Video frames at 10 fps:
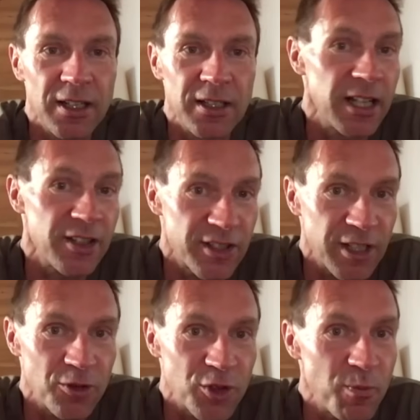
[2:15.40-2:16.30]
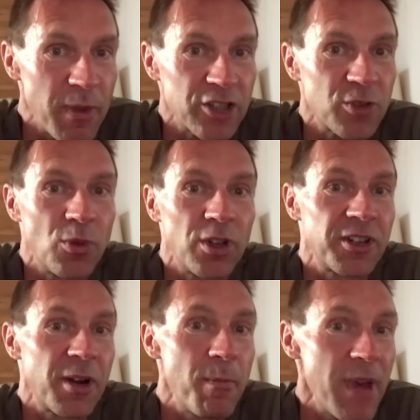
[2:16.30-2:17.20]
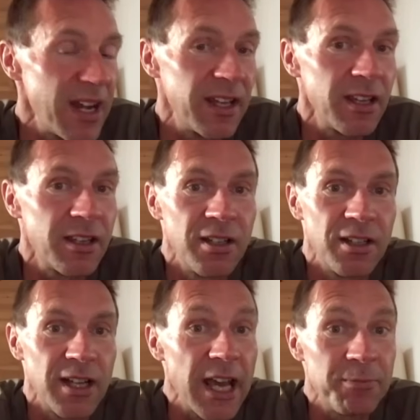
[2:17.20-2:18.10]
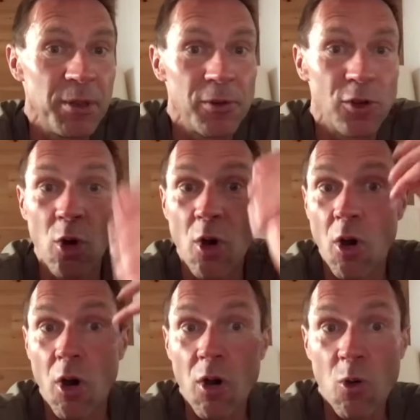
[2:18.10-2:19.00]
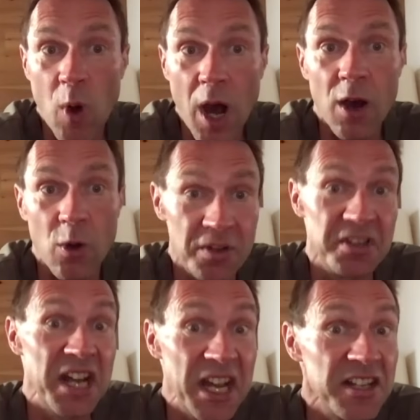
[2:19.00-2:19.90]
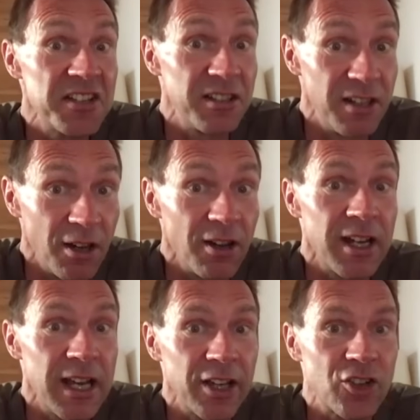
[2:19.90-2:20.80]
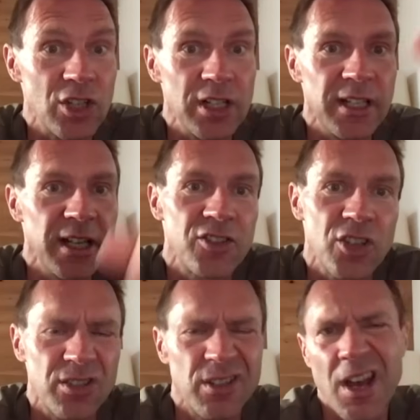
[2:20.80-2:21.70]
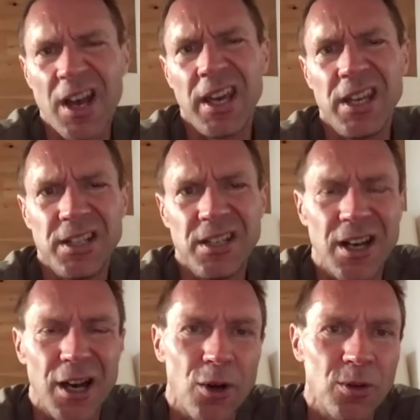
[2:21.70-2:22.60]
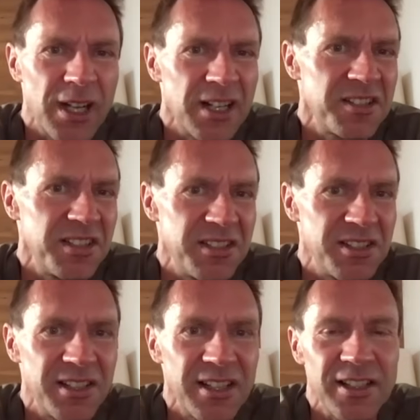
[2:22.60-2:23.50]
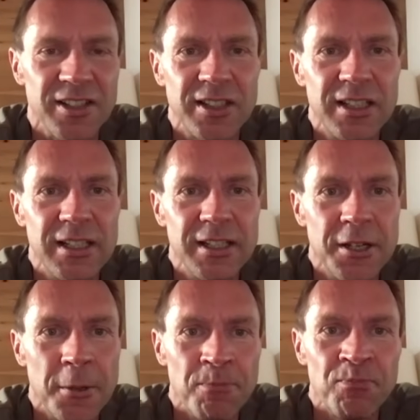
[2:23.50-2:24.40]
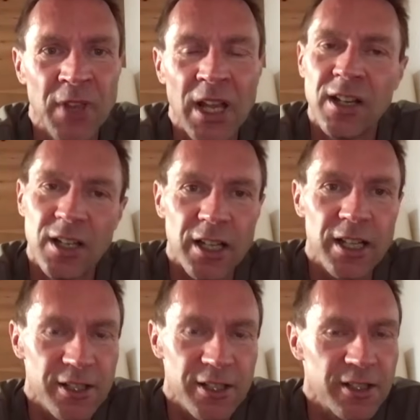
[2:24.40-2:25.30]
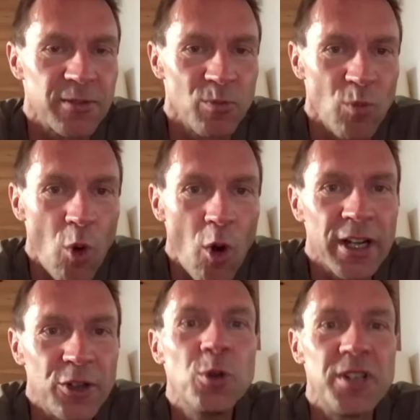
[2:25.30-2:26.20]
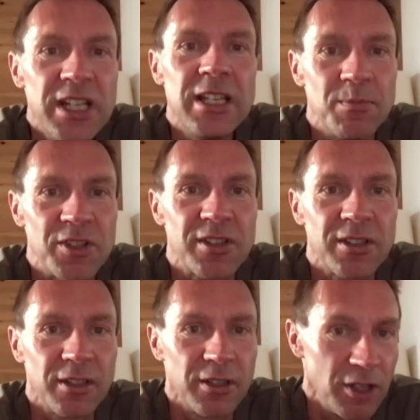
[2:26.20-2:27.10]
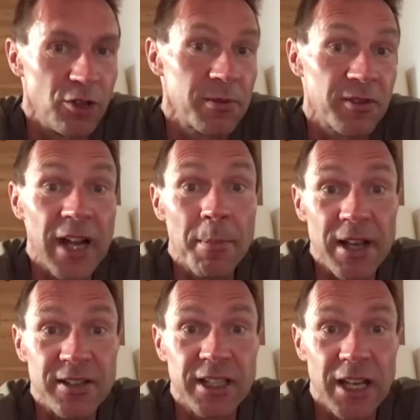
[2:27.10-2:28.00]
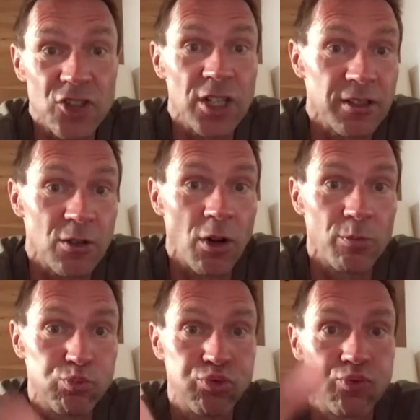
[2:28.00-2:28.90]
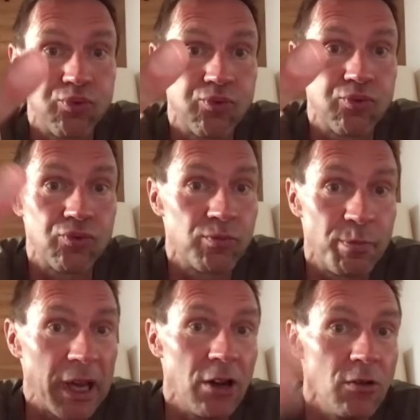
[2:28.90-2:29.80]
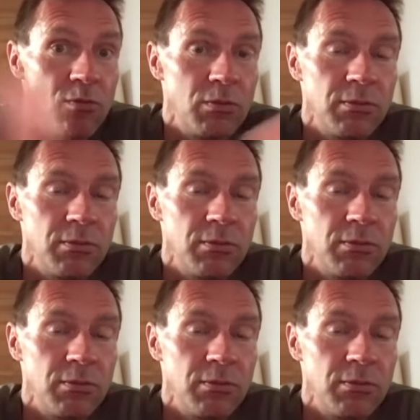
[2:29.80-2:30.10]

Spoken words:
That sounds much more dramatic. And people go, oh, wow, that is a lot actually. Then just 18 are out, 166 are still in. It's more than 2 teams in terms of numbers. They have just gone back home.